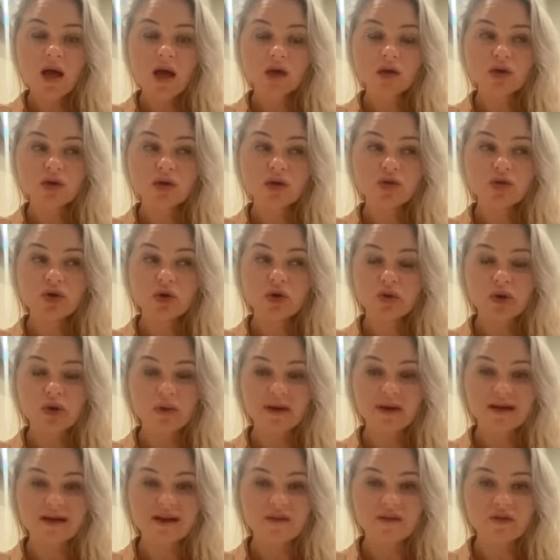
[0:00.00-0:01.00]
you don't
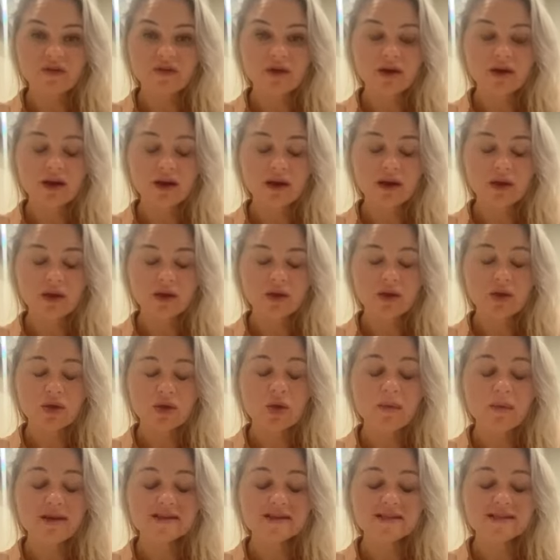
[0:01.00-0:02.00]
know any different. Like
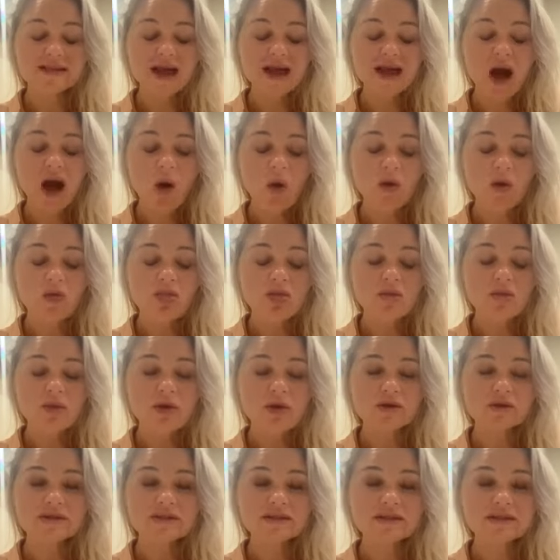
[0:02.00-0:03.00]
you're missing out on the
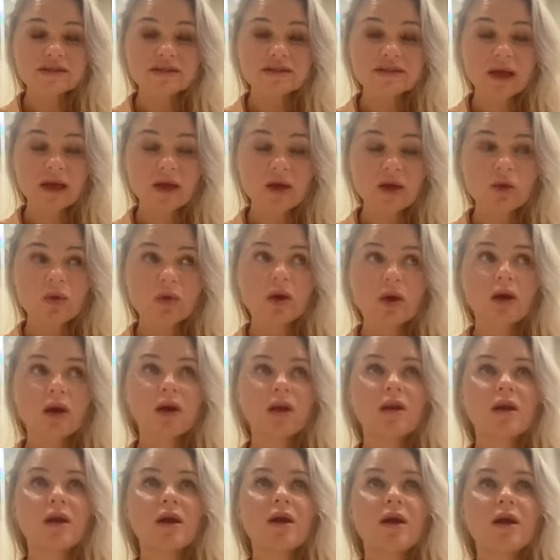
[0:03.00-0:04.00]
most
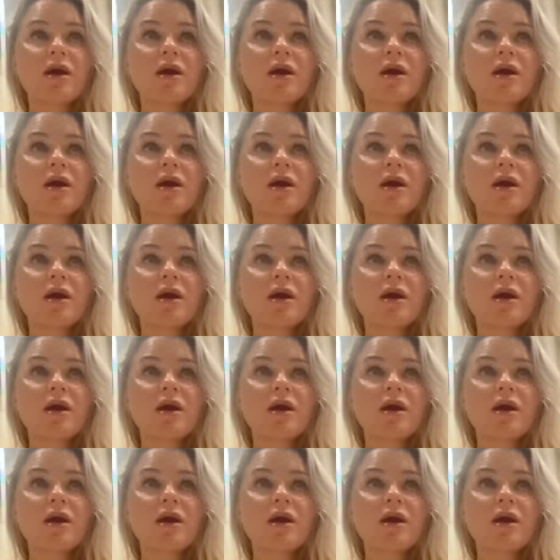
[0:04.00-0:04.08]
sacred,